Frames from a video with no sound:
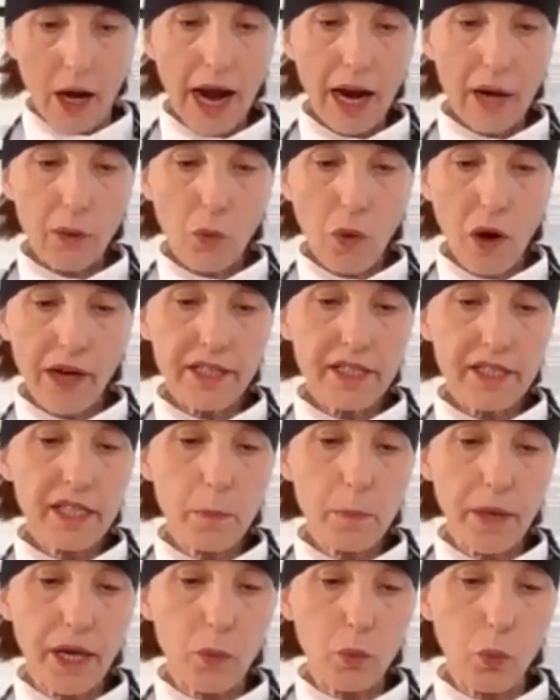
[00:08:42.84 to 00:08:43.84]
I want it to
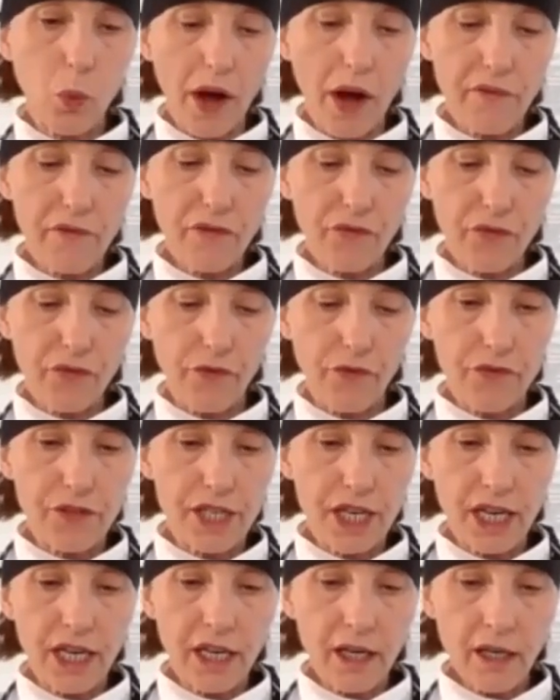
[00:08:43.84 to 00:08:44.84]
be
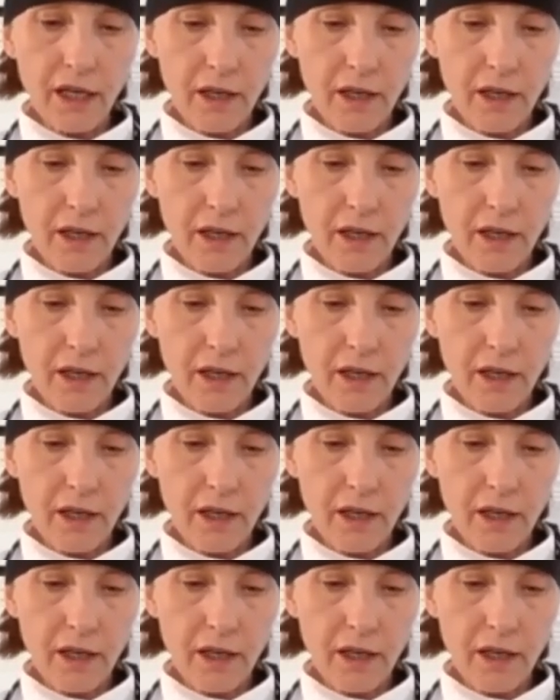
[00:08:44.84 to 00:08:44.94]
150.